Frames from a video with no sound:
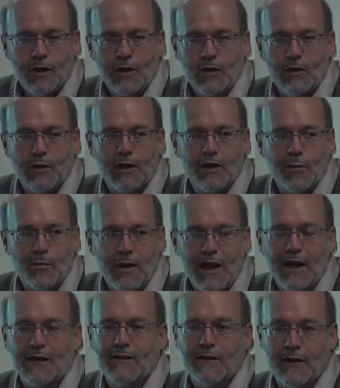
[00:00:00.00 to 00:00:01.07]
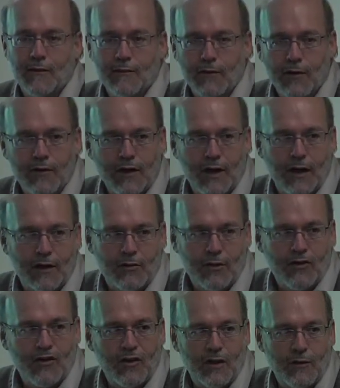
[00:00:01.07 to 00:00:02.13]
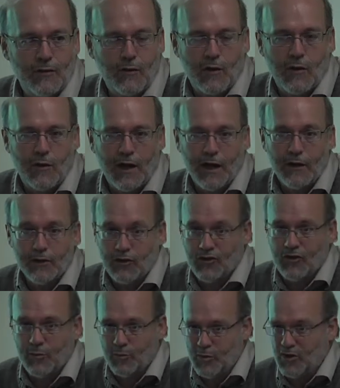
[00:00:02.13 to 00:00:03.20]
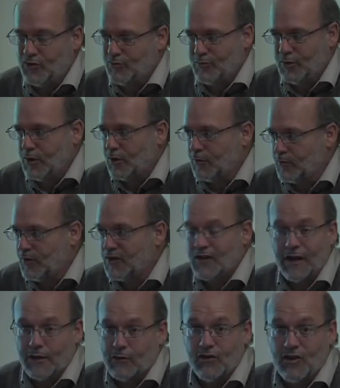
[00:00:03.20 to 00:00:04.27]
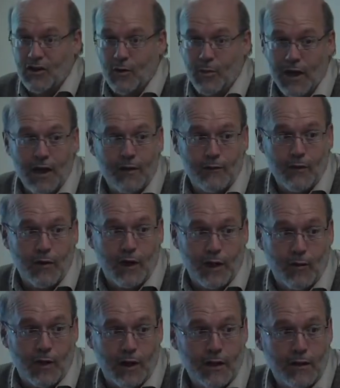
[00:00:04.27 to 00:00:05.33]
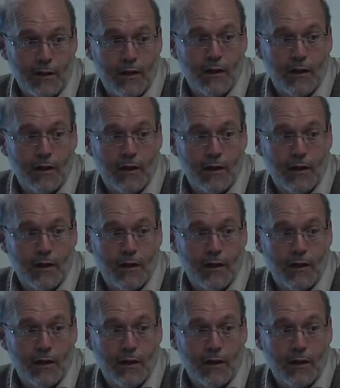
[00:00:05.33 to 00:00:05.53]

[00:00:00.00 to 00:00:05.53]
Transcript: You end up paying them for the electricity for a while. You're still, it's electricity you're paying for anyway.